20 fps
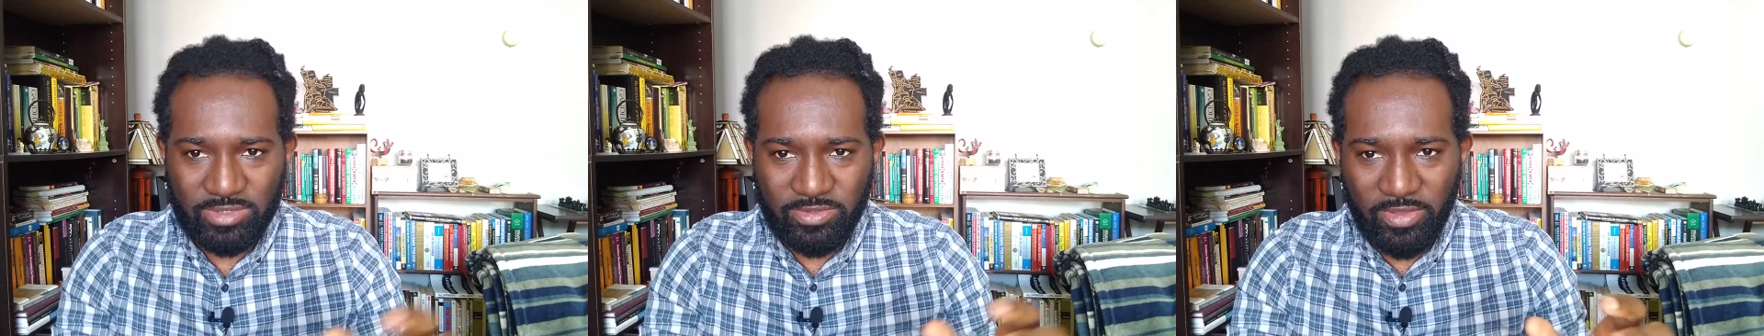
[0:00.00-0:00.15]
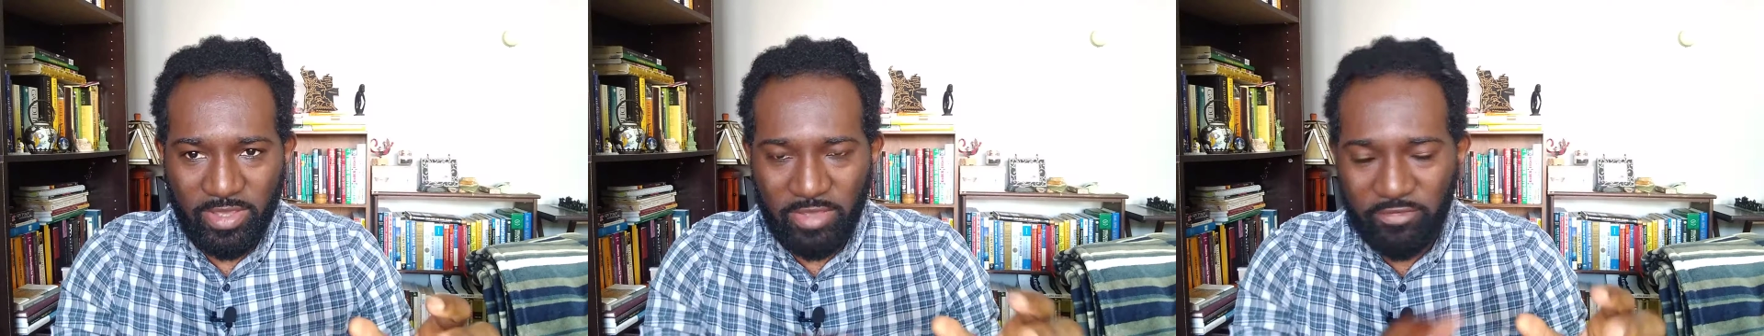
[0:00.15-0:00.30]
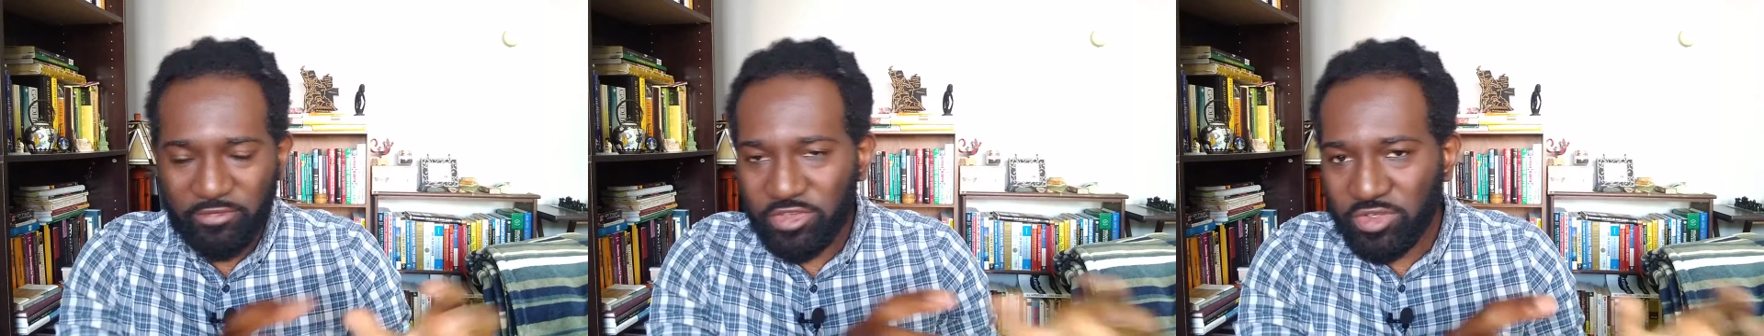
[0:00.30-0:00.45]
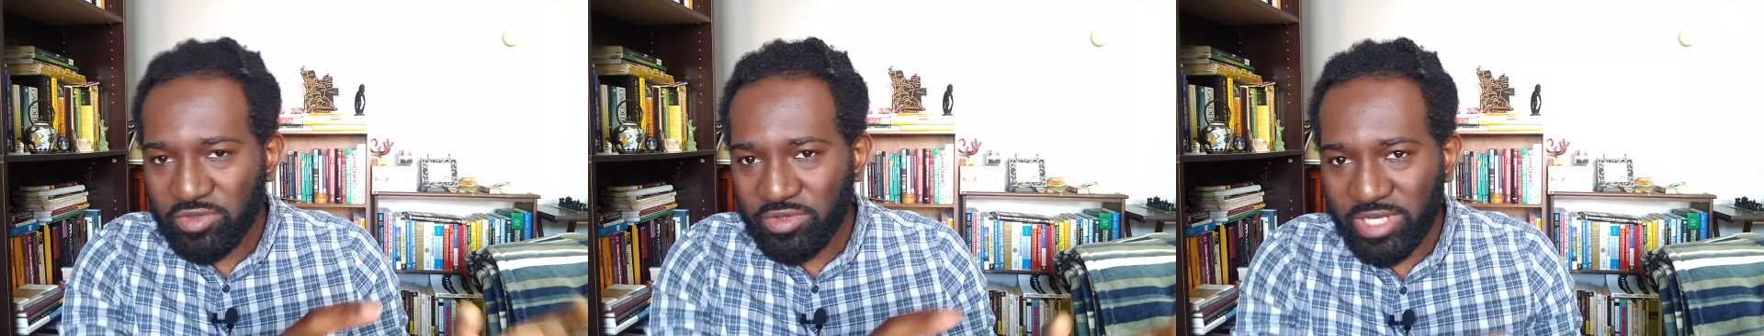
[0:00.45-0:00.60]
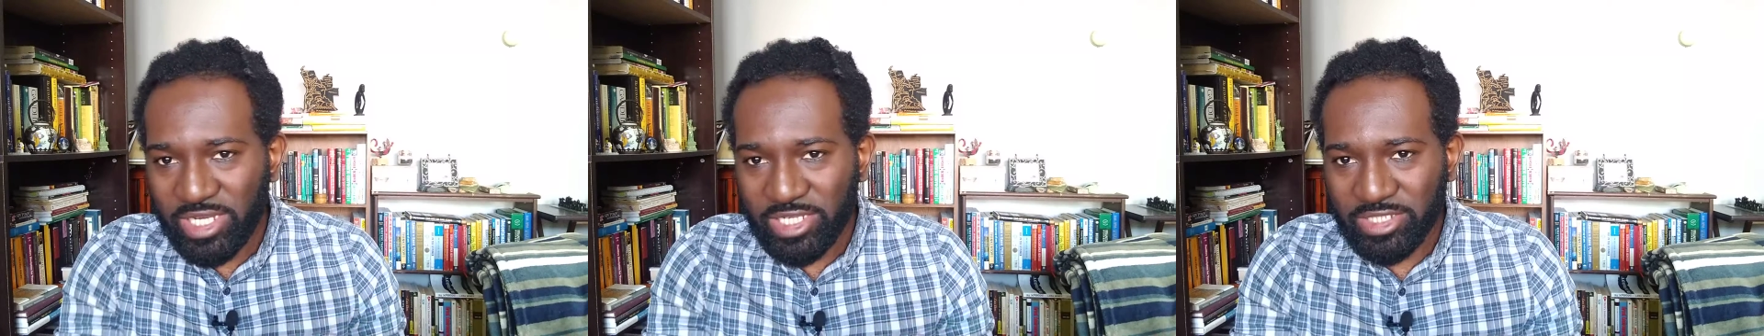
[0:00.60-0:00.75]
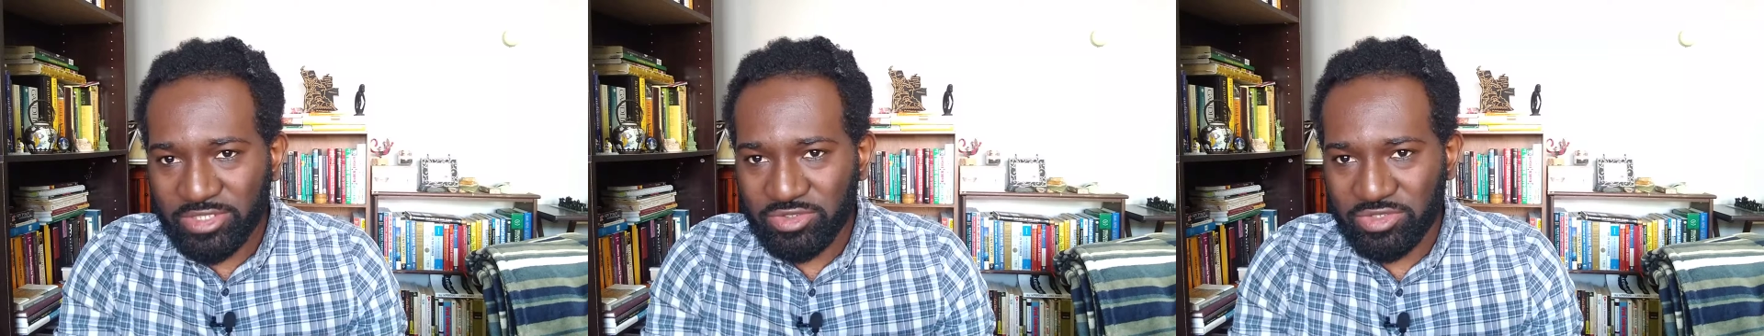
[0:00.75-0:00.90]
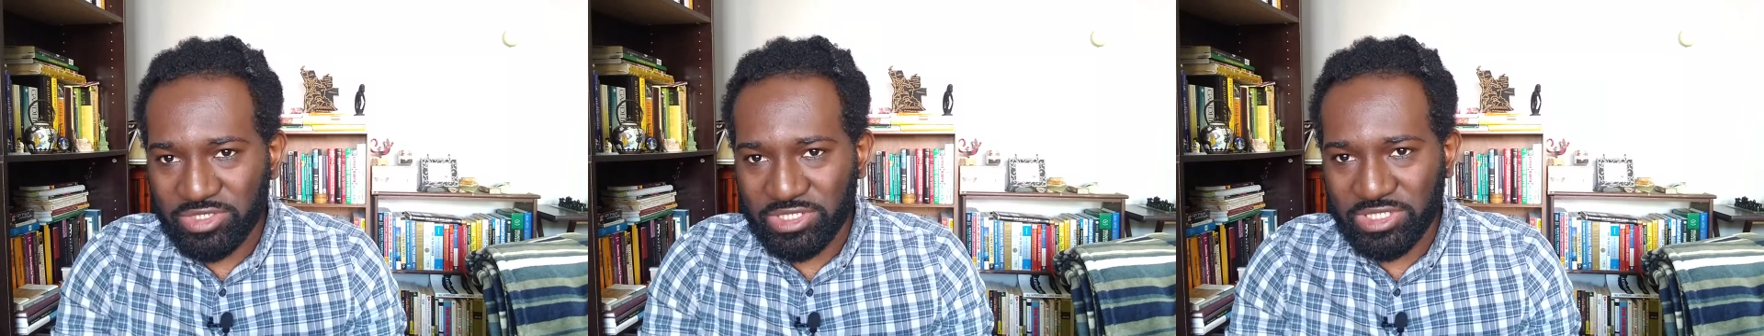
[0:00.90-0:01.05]
a few
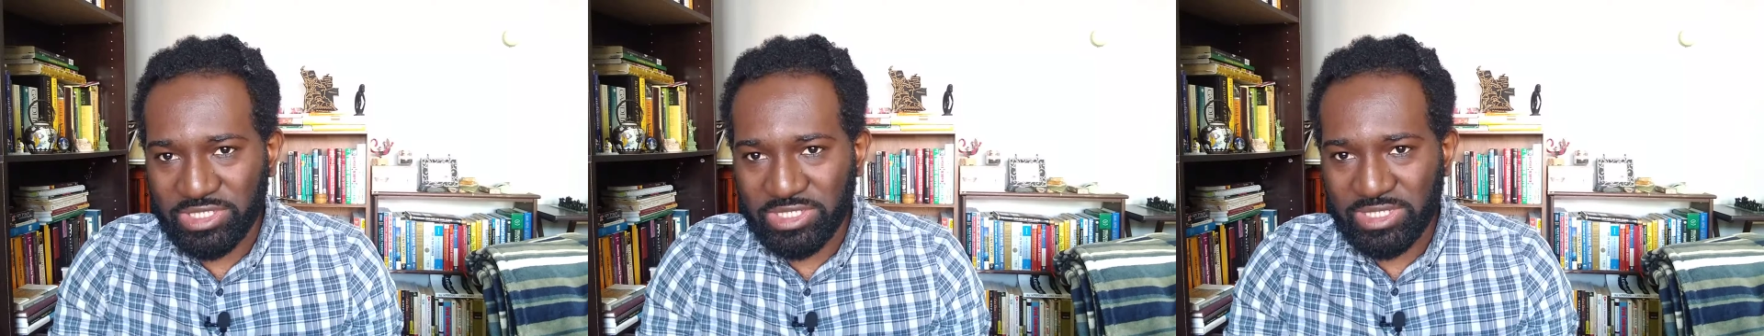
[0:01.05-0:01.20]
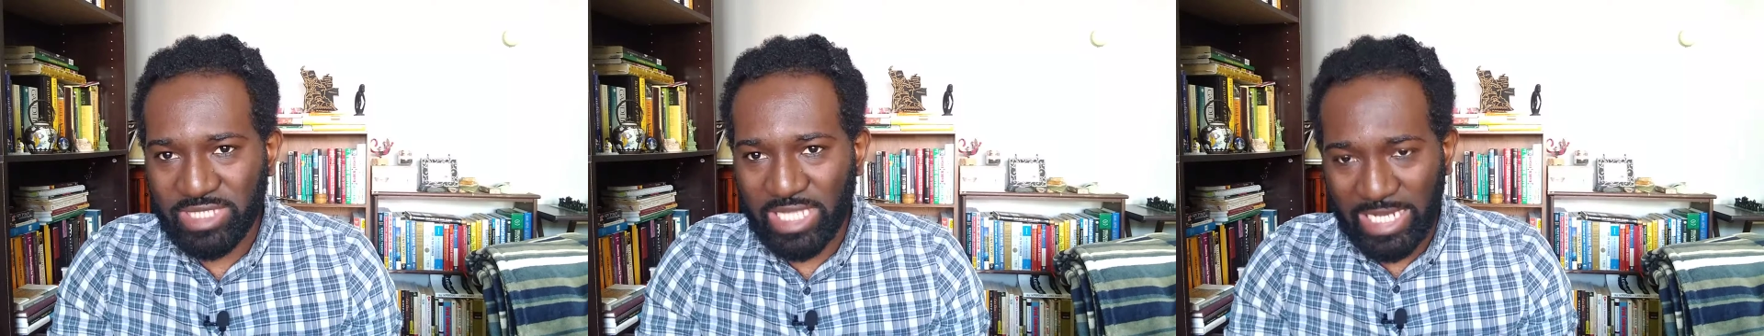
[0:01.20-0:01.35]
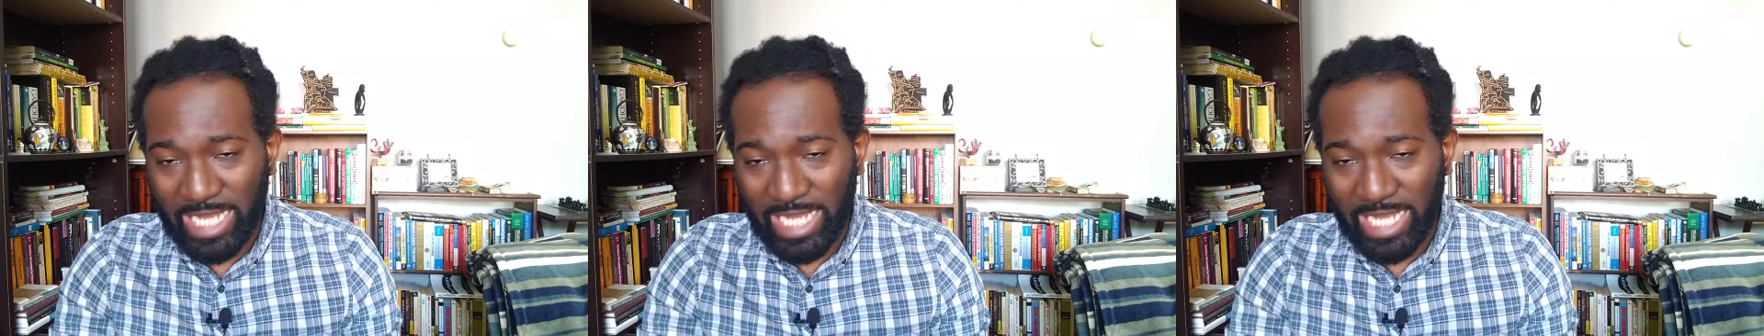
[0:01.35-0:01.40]
countries that